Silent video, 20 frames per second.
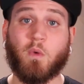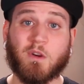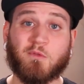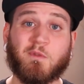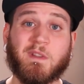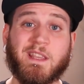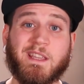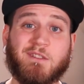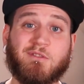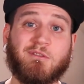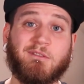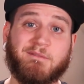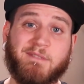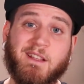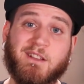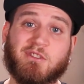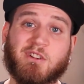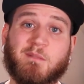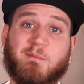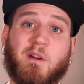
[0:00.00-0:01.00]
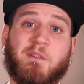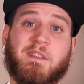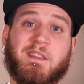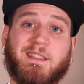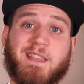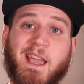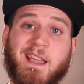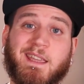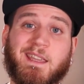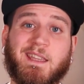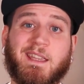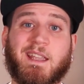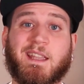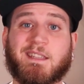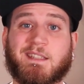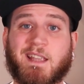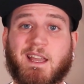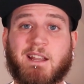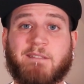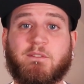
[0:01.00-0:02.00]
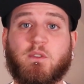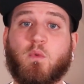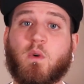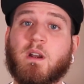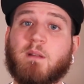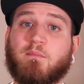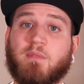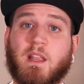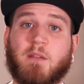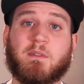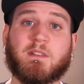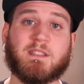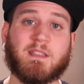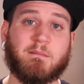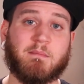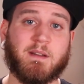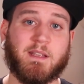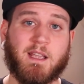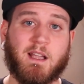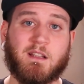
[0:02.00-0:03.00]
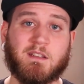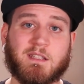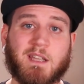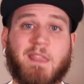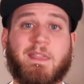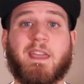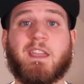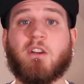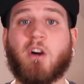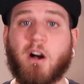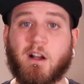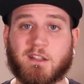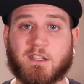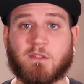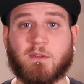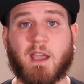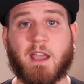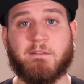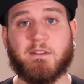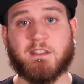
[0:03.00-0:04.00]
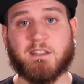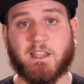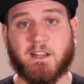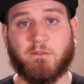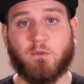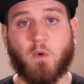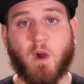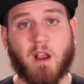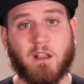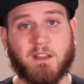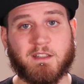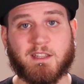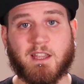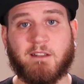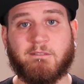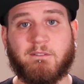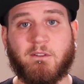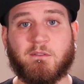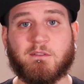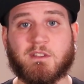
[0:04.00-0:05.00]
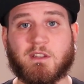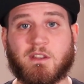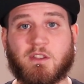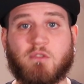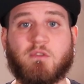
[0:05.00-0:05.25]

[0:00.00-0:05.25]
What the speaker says: One really cool feature about the Genki is that if you want to play with somebody else and they also have a set of wireless headphones,